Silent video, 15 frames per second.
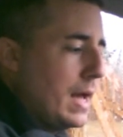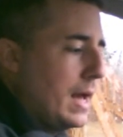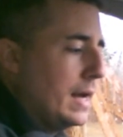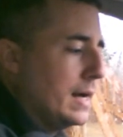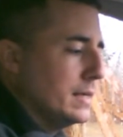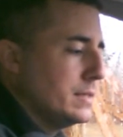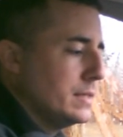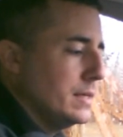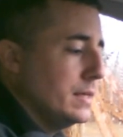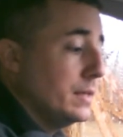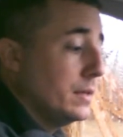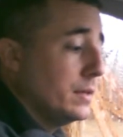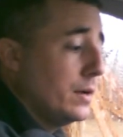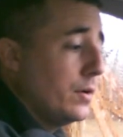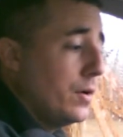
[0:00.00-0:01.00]
and I see
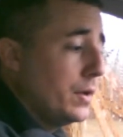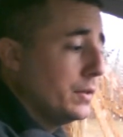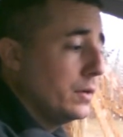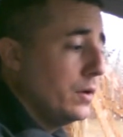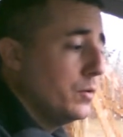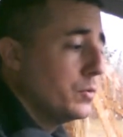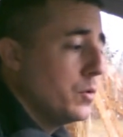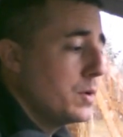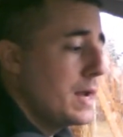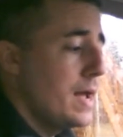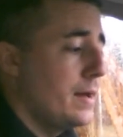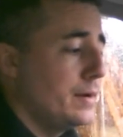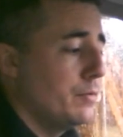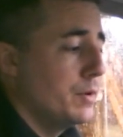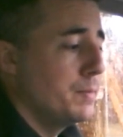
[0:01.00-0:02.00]
that they're on the local
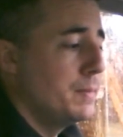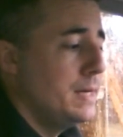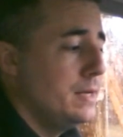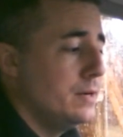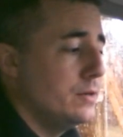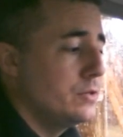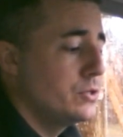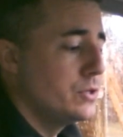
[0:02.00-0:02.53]
county repeater.